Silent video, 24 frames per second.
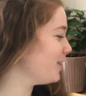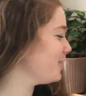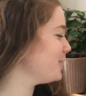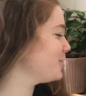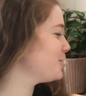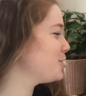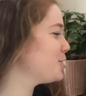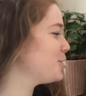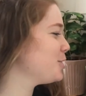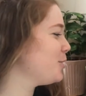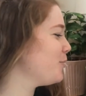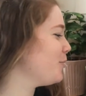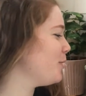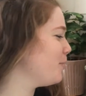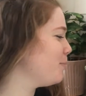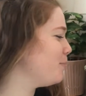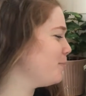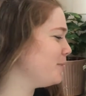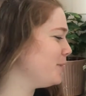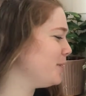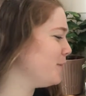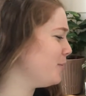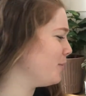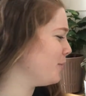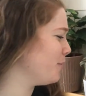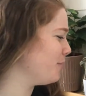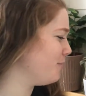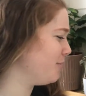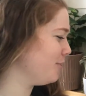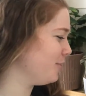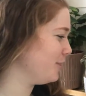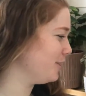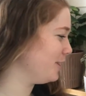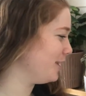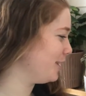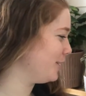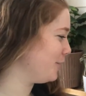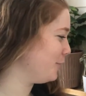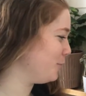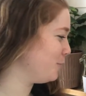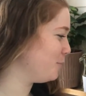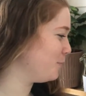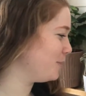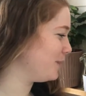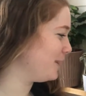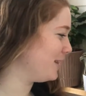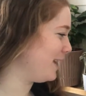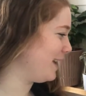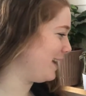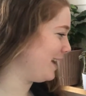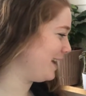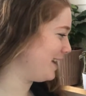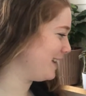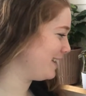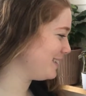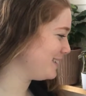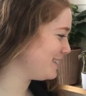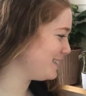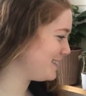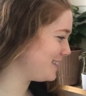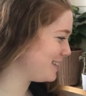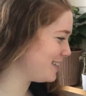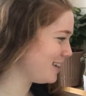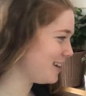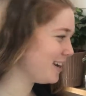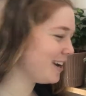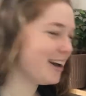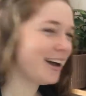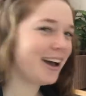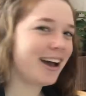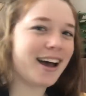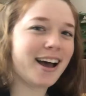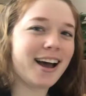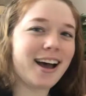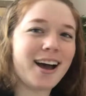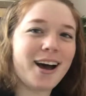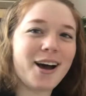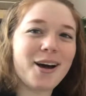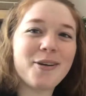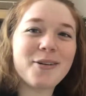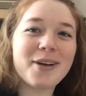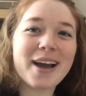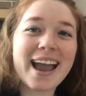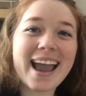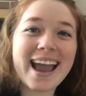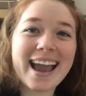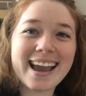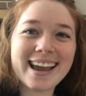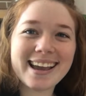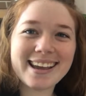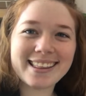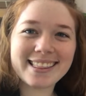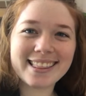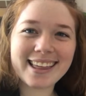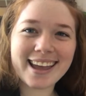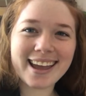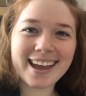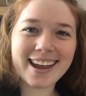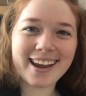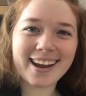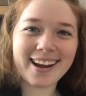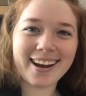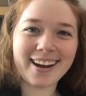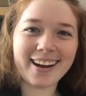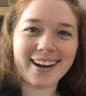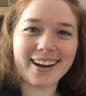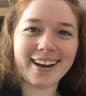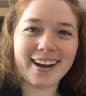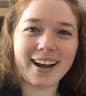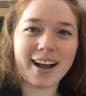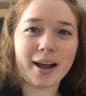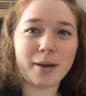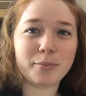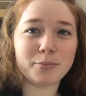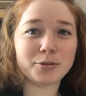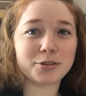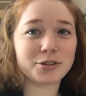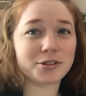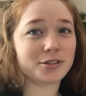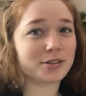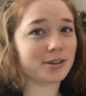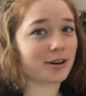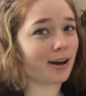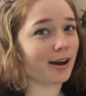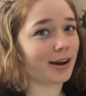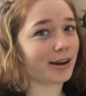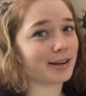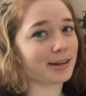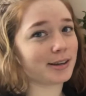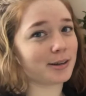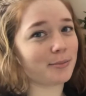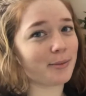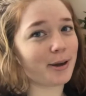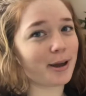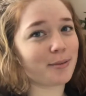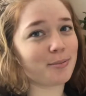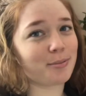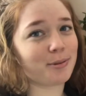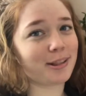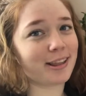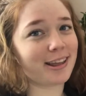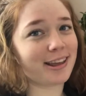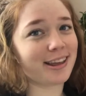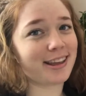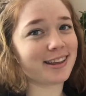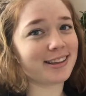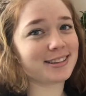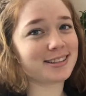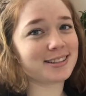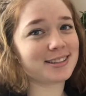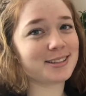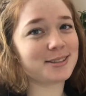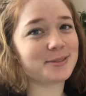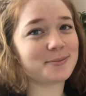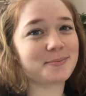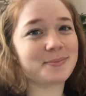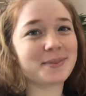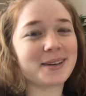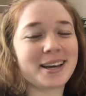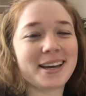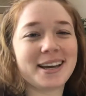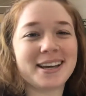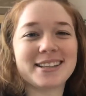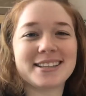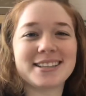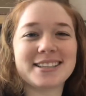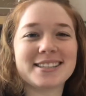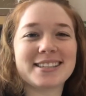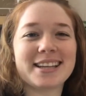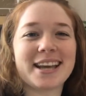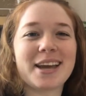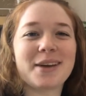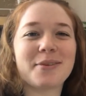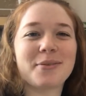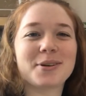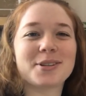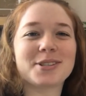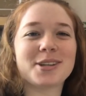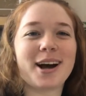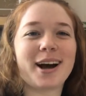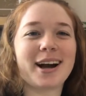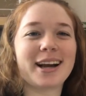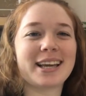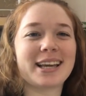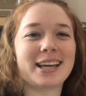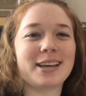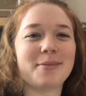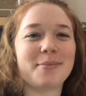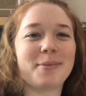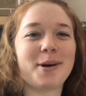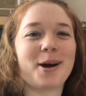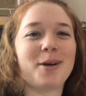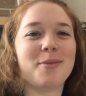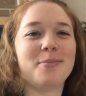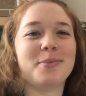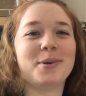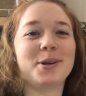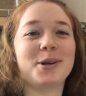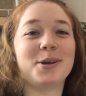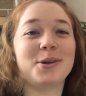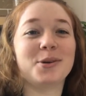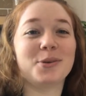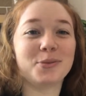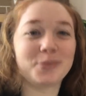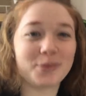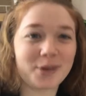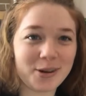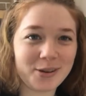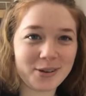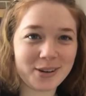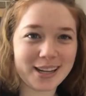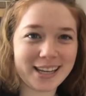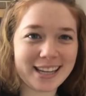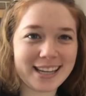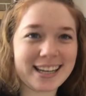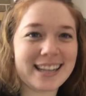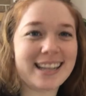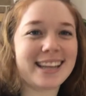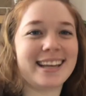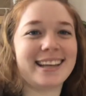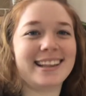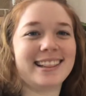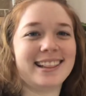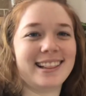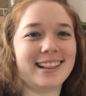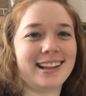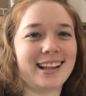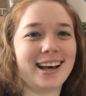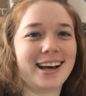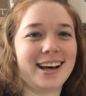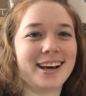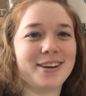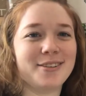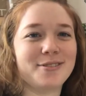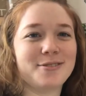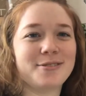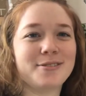aren't you a beautiful little plant? Oh, hey there! I'm just talking to my plants. Today we're talking about being rooted in love.